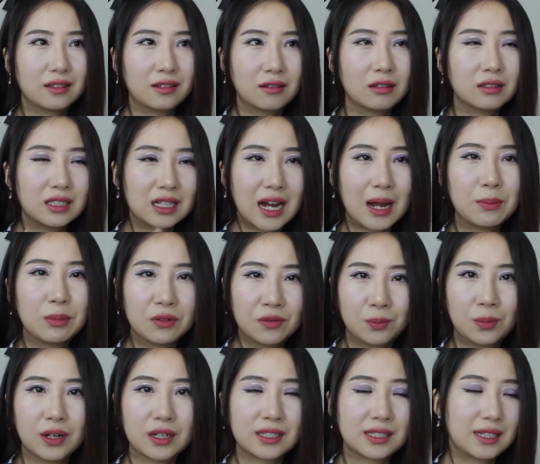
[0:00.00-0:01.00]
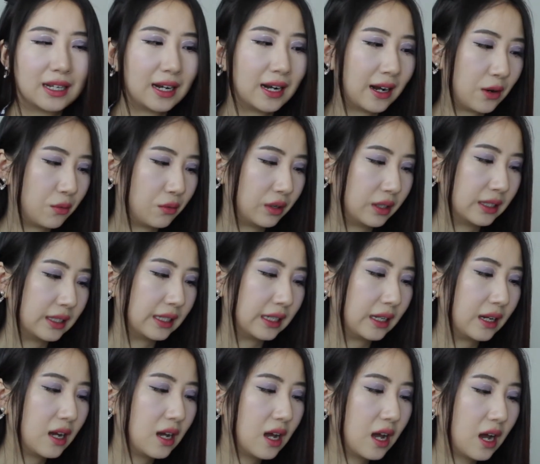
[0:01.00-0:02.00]
the type of books that I
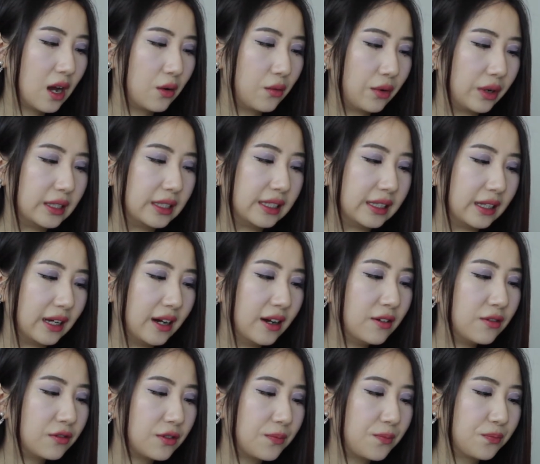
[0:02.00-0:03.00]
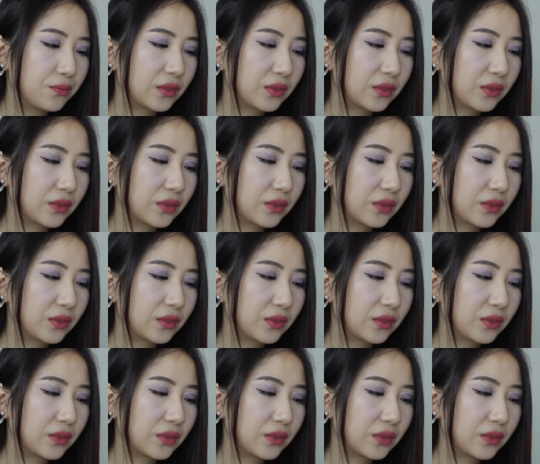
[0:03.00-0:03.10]
really, really love.